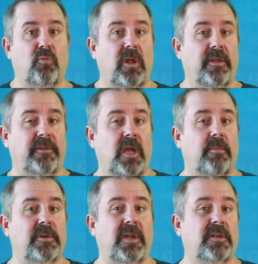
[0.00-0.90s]
well
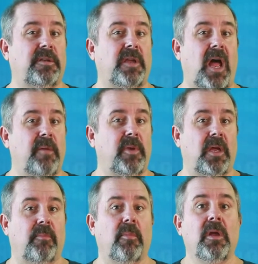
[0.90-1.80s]
established. Actually,
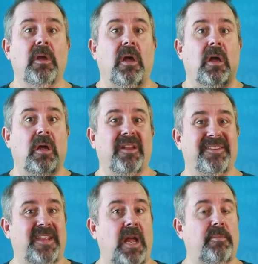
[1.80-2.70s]
IBM
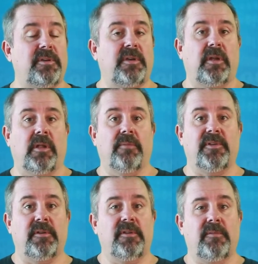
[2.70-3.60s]
established Eclipse.
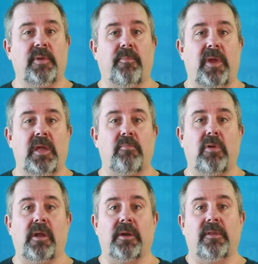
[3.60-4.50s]
It used to be a paid
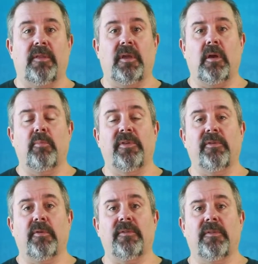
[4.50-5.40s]
product, then they open
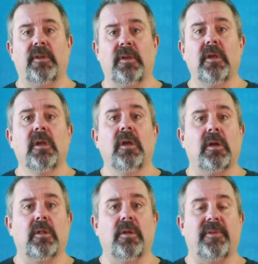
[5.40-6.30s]
sourced the
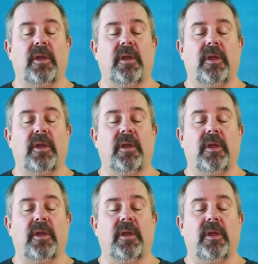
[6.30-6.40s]
Eclipse